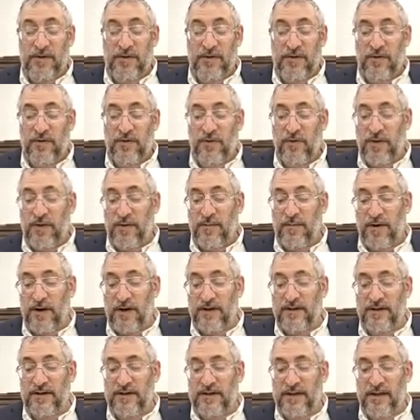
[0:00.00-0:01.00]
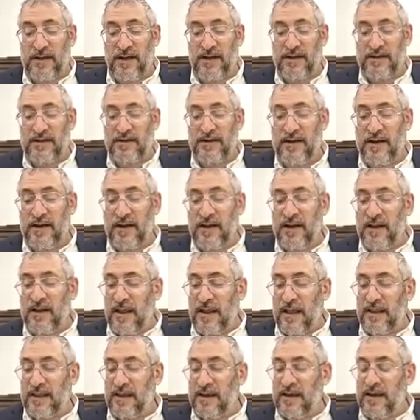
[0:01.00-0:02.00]
In truth, the pasuk says
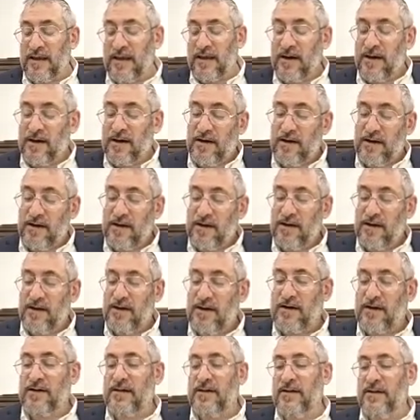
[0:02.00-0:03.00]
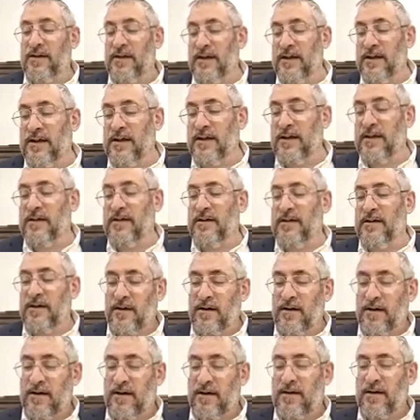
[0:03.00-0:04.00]
that the
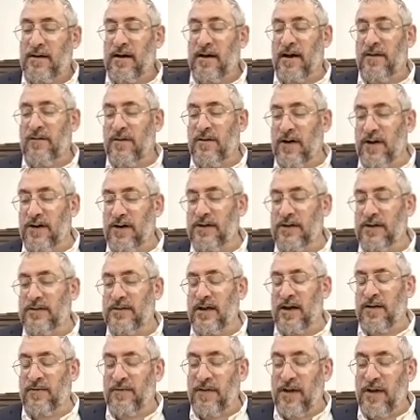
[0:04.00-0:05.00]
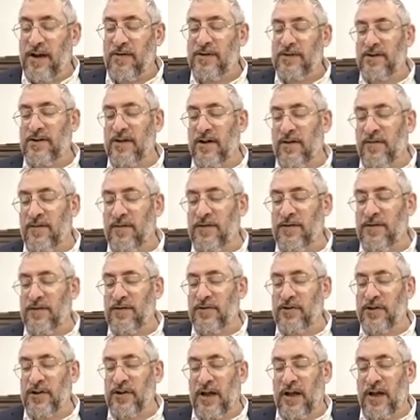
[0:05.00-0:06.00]
Averis, the Averis of
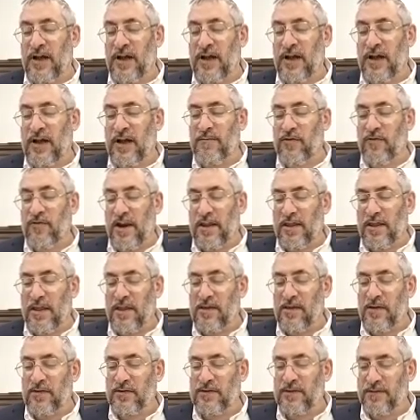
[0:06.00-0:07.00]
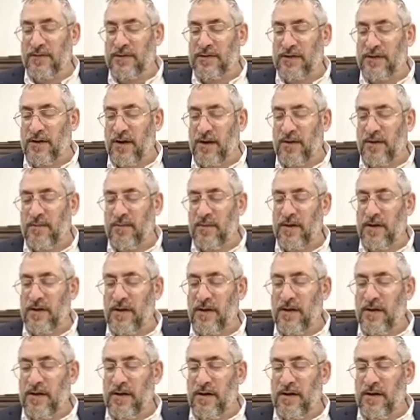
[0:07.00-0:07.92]
Yushalayim were greater than those of Sdoim.